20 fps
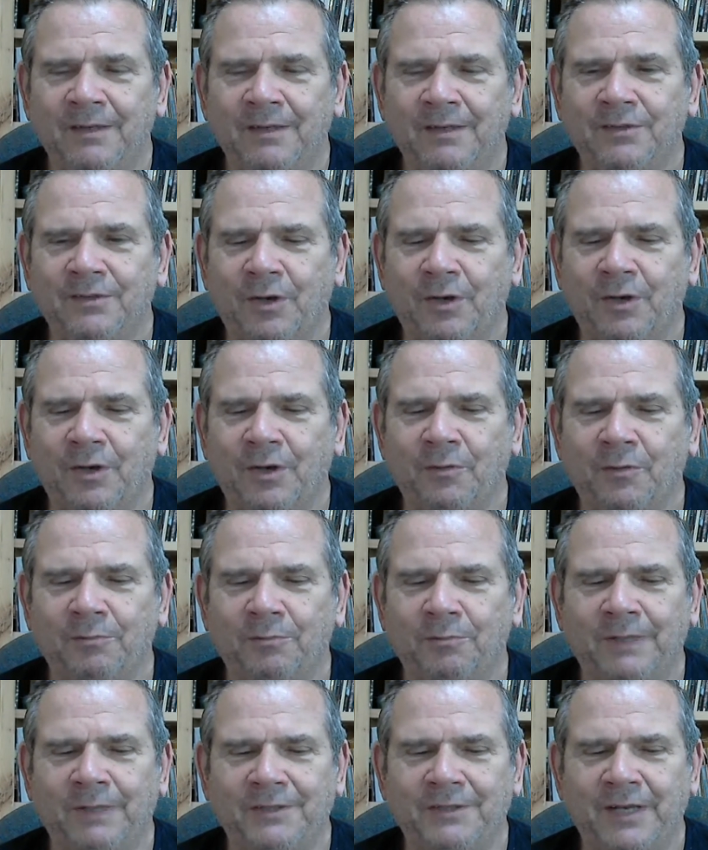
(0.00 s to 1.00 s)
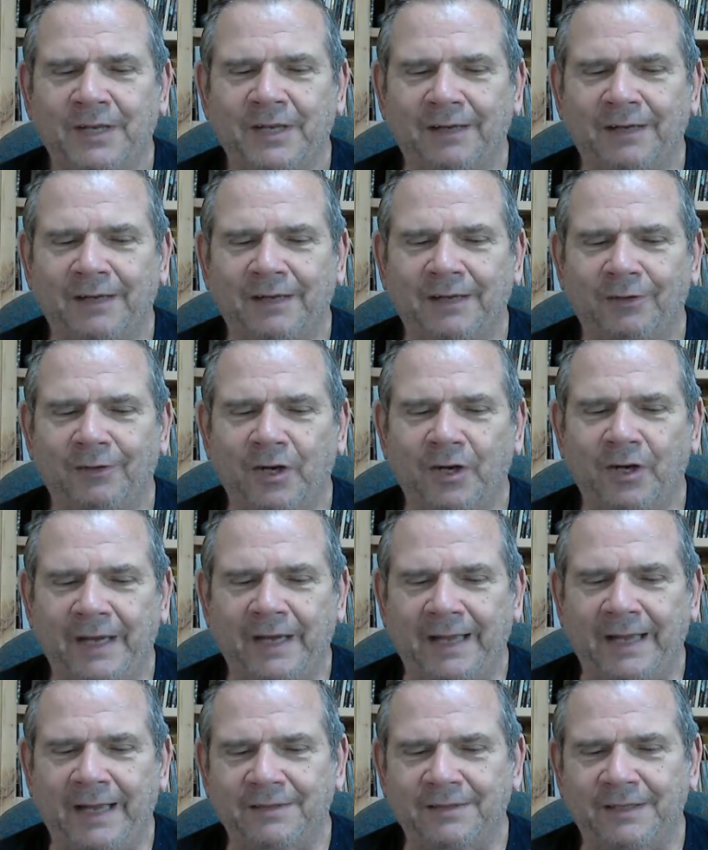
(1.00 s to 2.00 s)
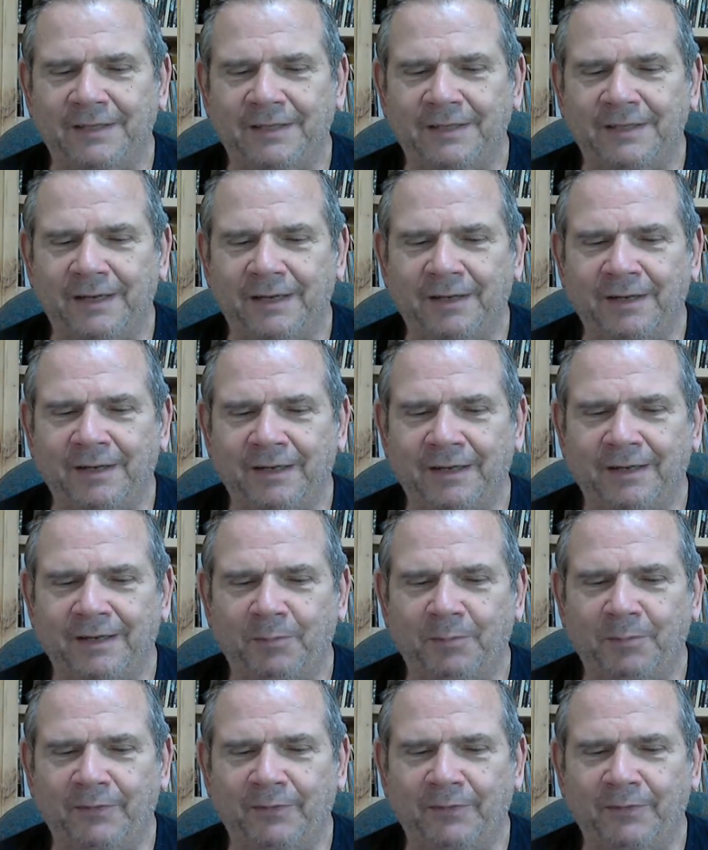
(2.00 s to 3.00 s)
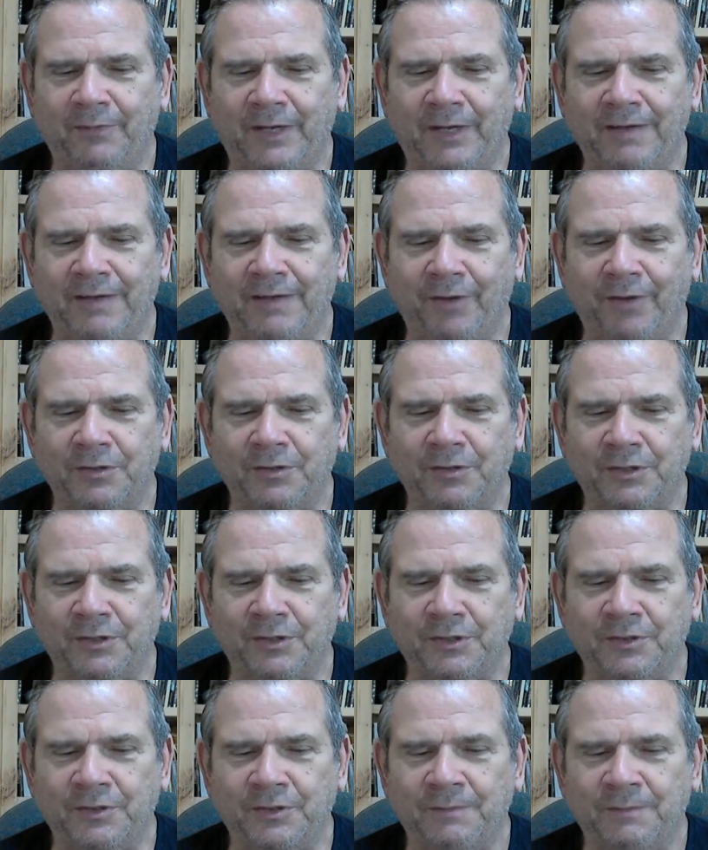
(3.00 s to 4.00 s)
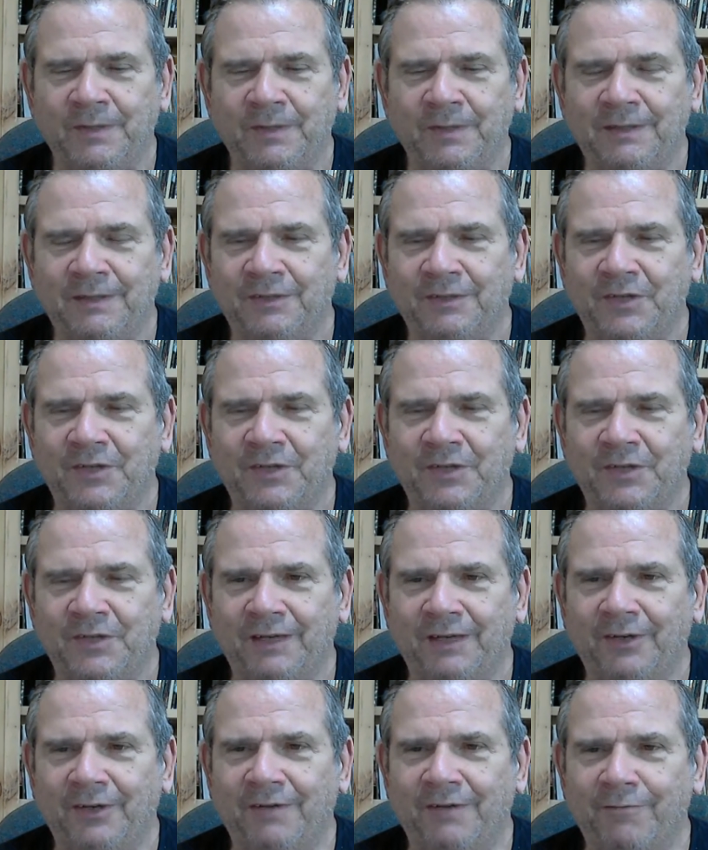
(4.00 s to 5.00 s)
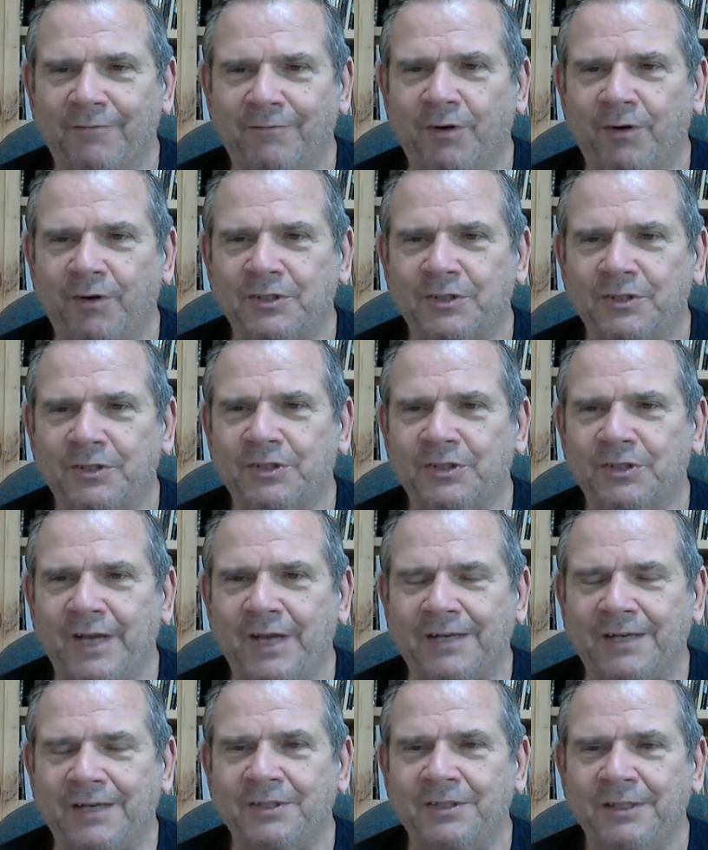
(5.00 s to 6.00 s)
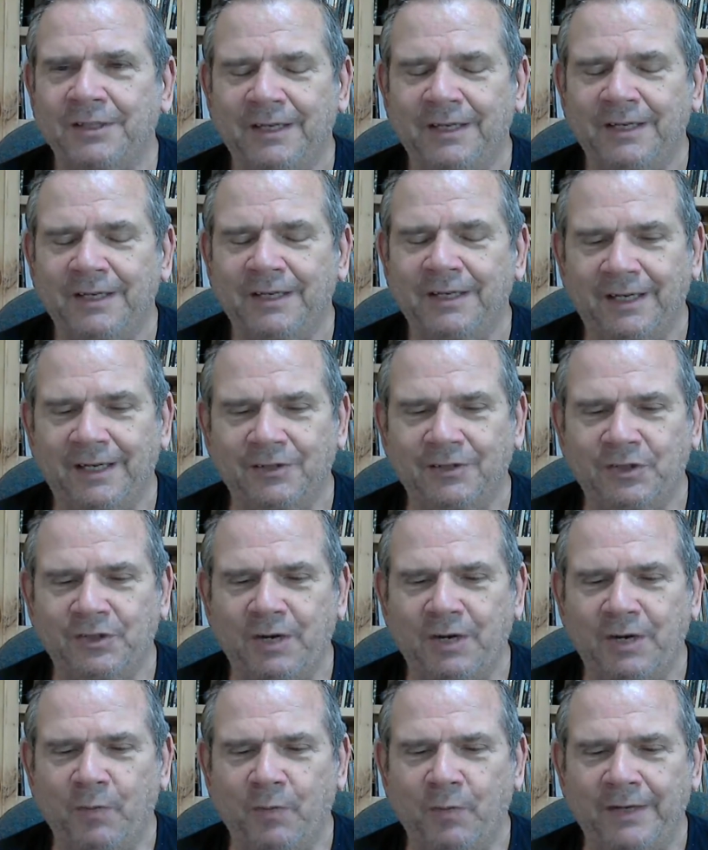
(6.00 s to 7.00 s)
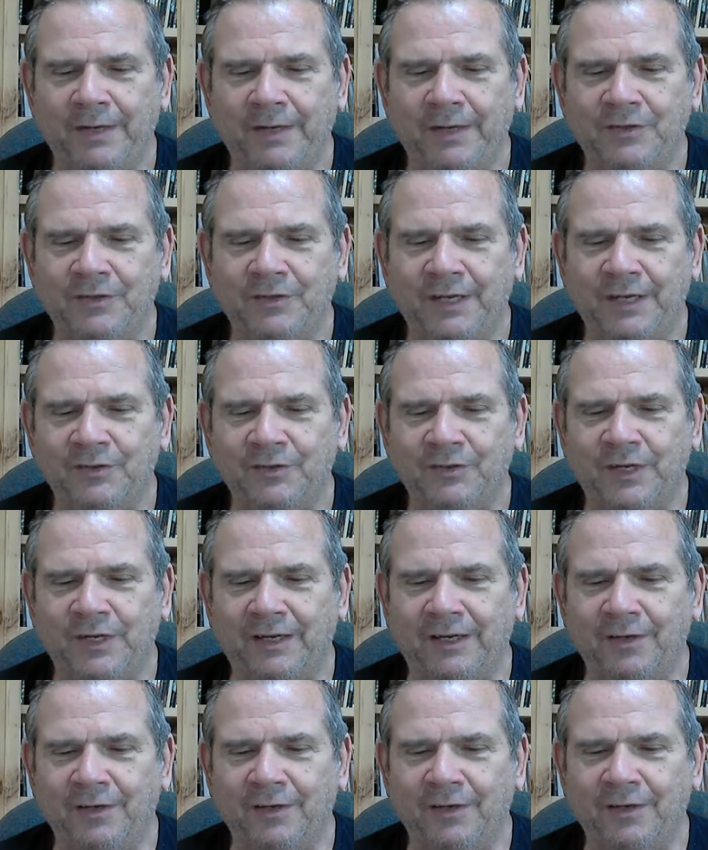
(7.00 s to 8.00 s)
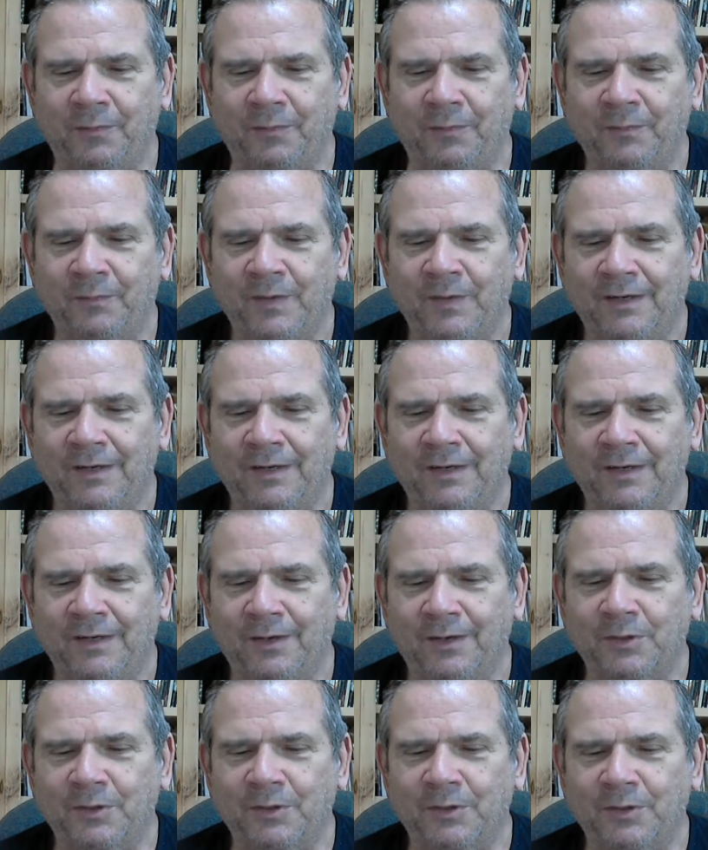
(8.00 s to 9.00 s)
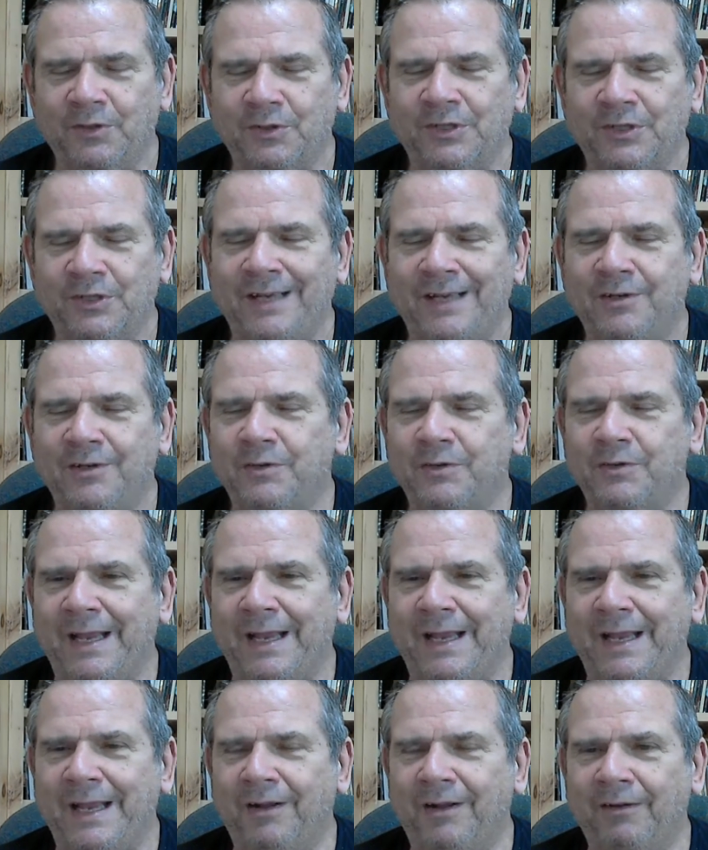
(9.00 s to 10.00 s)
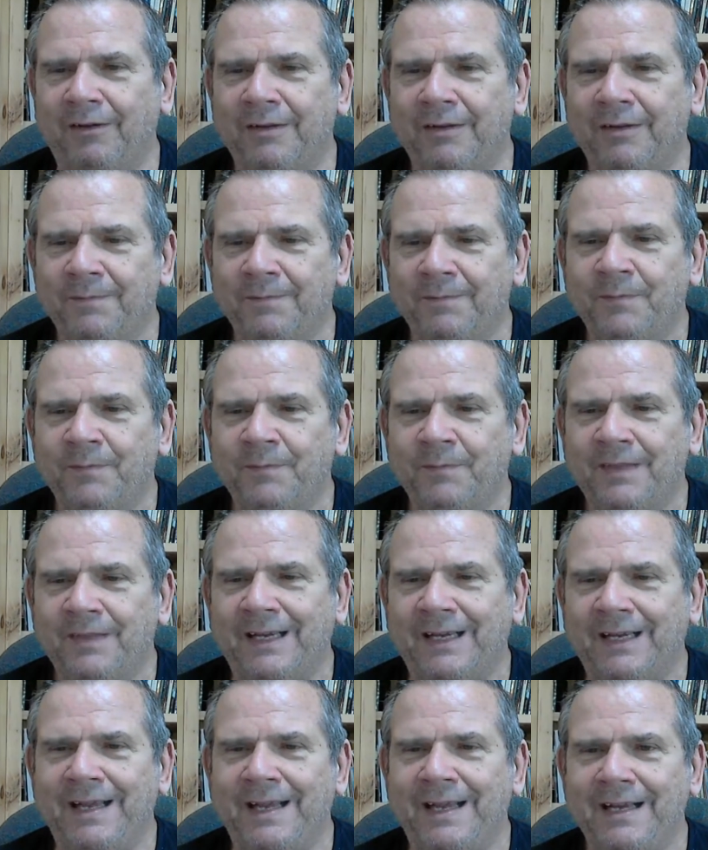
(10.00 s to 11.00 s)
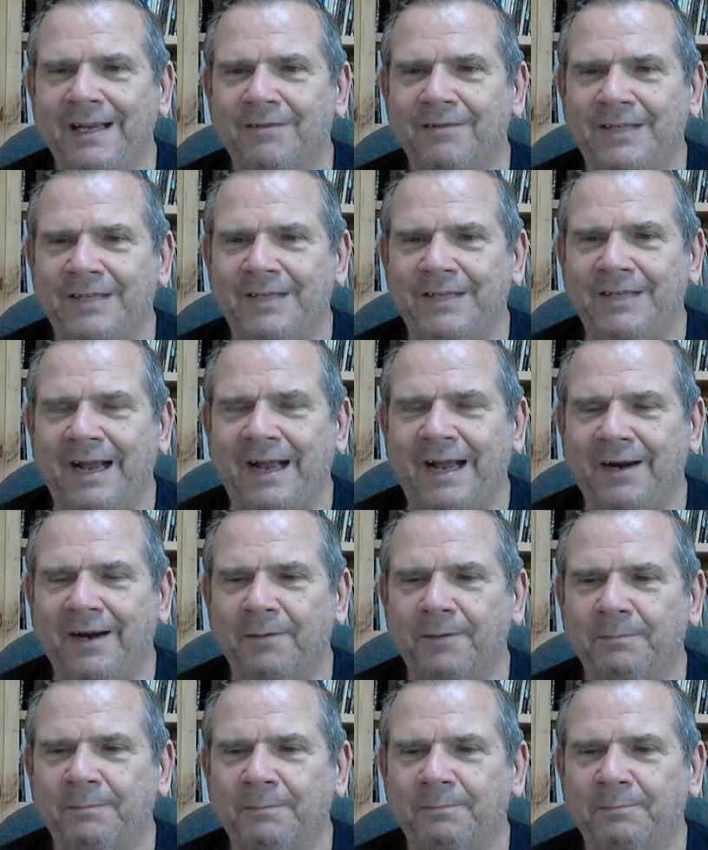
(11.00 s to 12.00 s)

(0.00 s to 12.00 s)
So let's take a look at a couple of key verses. Let's take a look at verse 6 and see what Ezekiel was said to tell the king of Tyre.